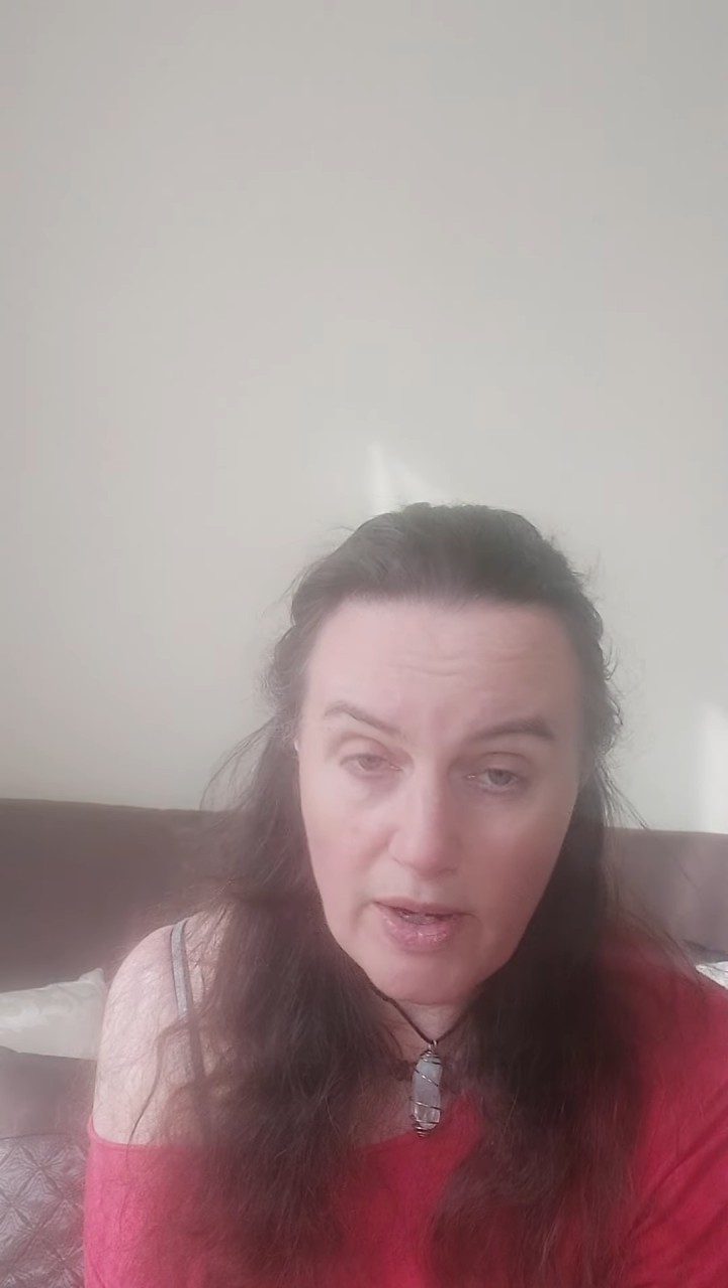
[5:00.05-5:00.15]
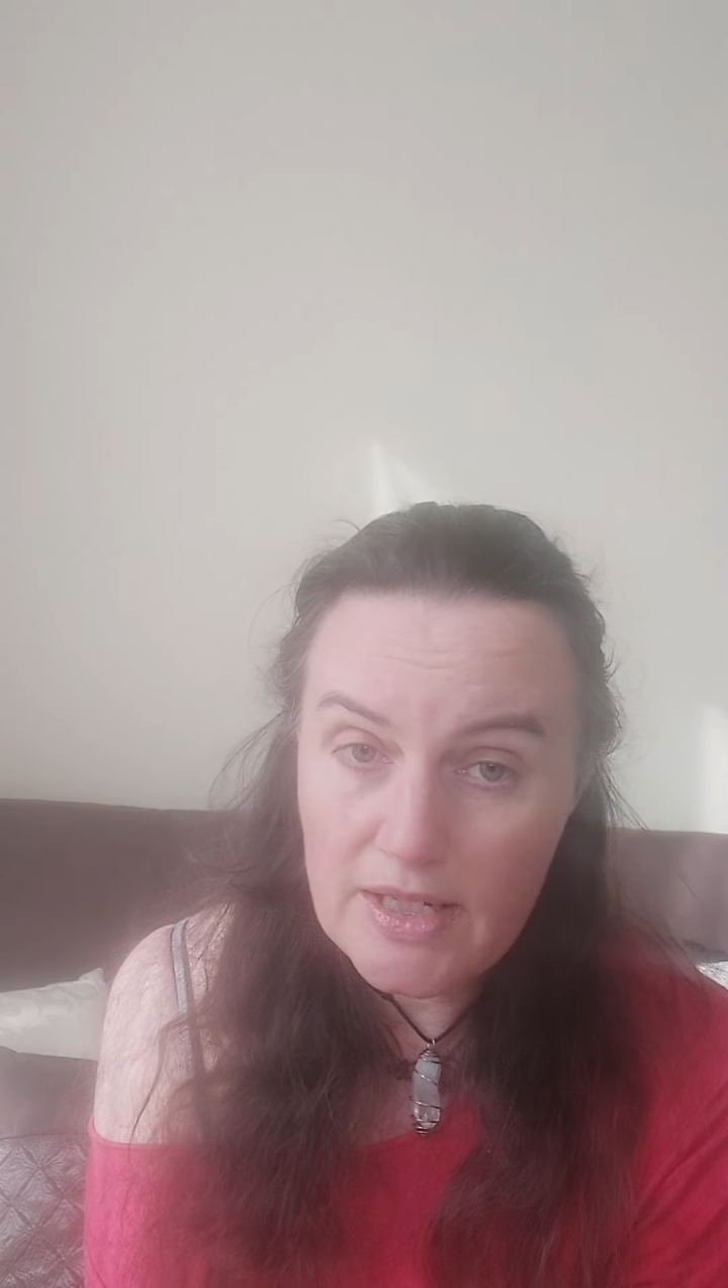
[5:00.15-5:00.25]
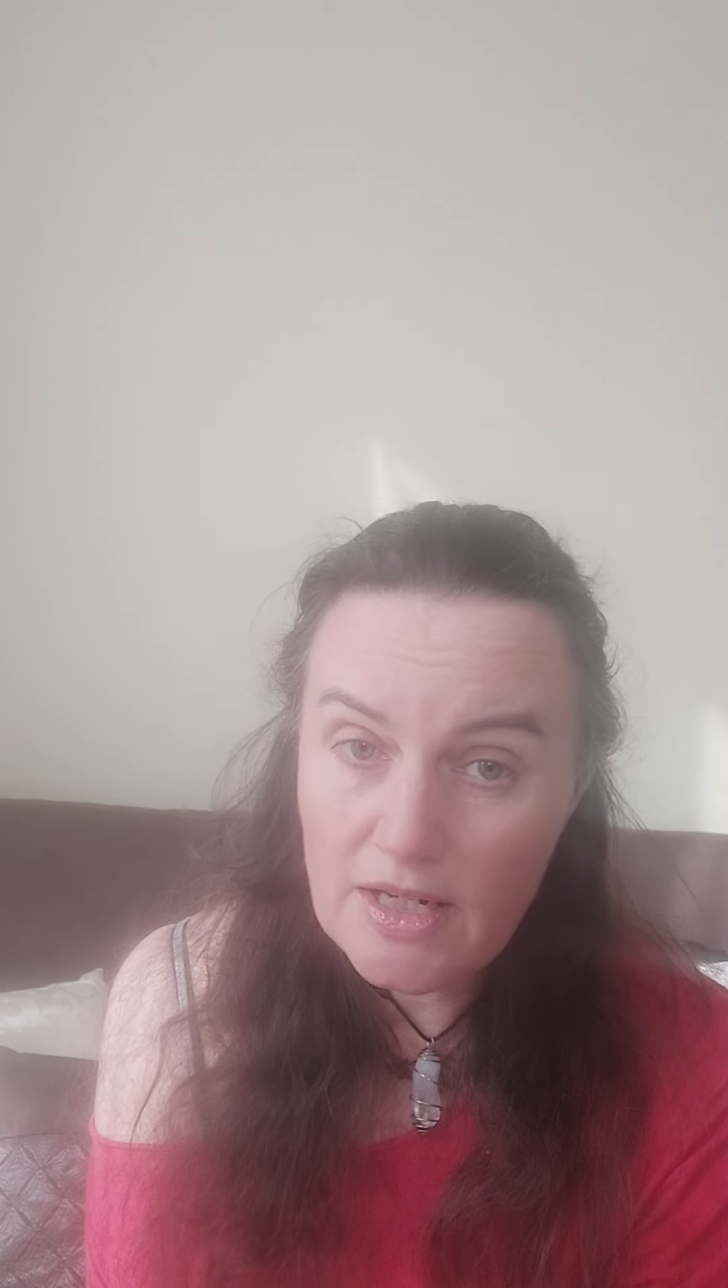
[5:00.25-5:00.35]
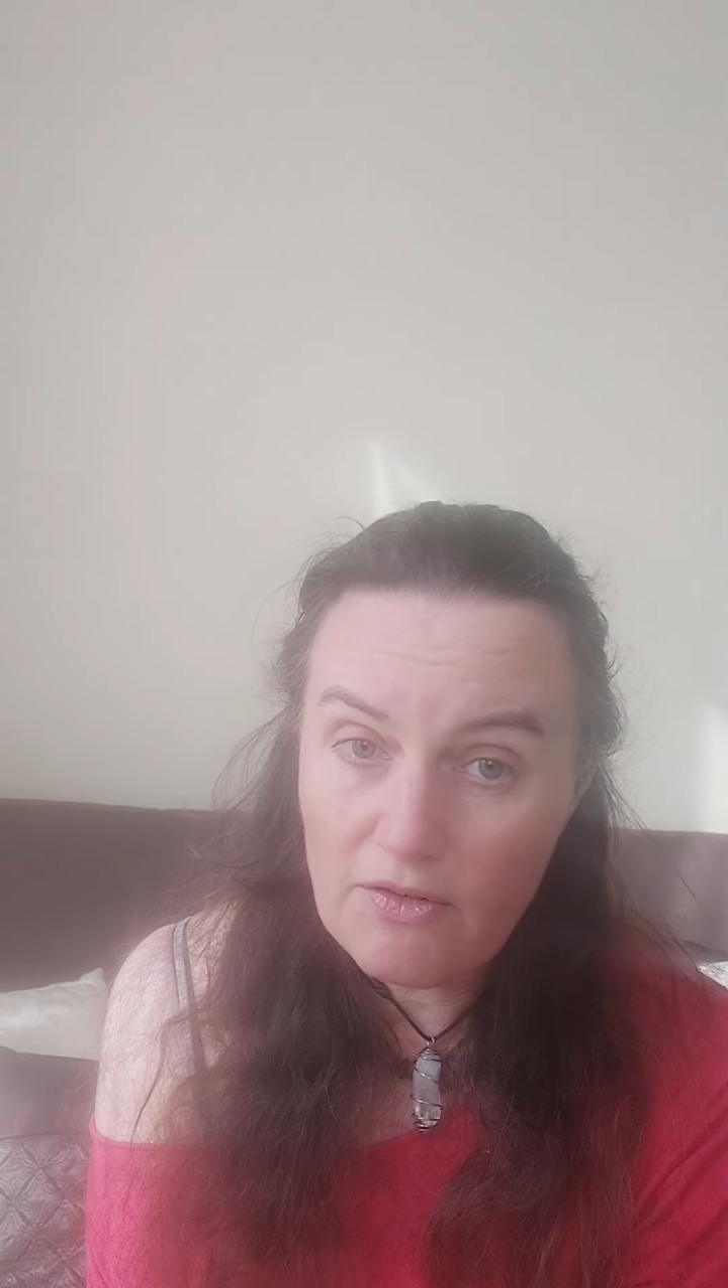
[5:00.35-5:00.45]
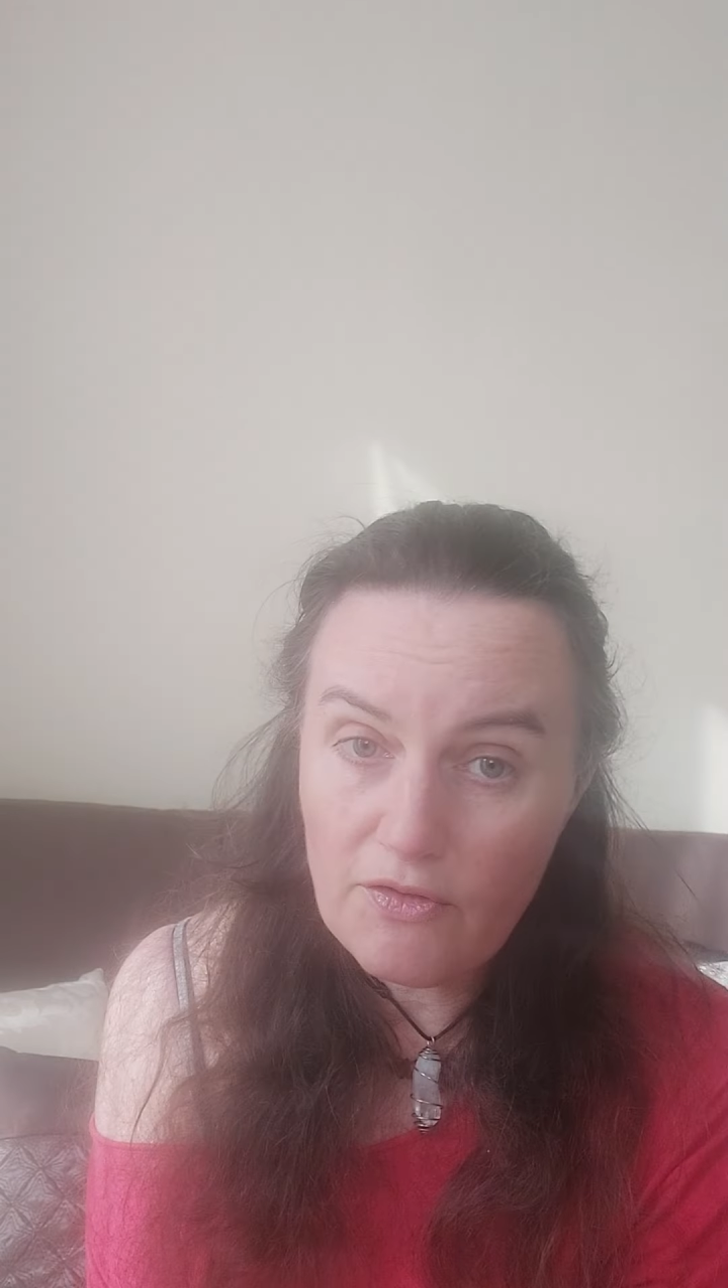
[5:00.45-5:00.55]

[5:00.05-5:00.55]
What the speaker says: waiting